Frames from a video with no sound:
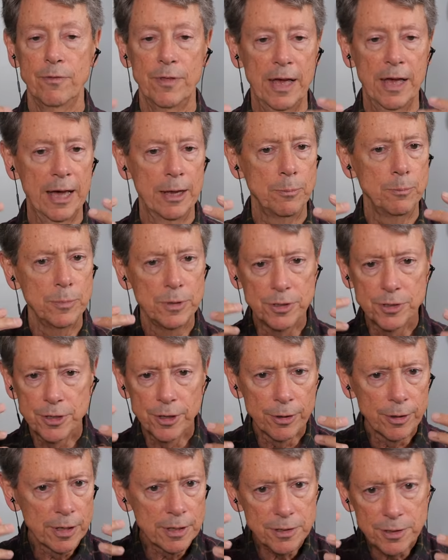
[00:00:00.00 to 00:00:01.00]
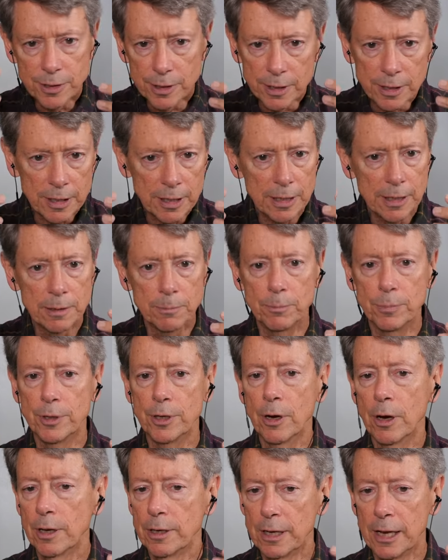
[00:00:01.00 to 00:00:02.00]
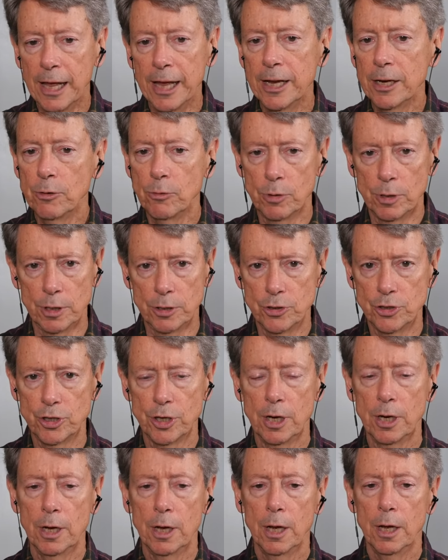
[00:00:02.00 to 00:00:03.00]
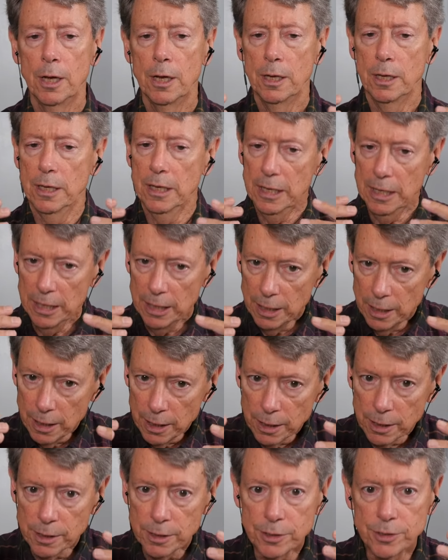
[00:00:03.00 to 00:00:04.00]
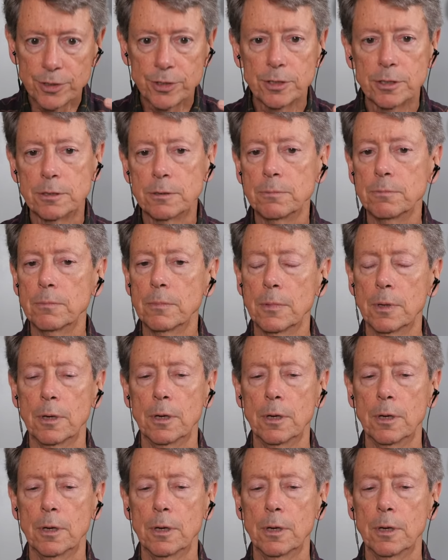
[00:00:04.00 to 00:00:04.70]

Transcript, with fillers: that mysteriously beyond language is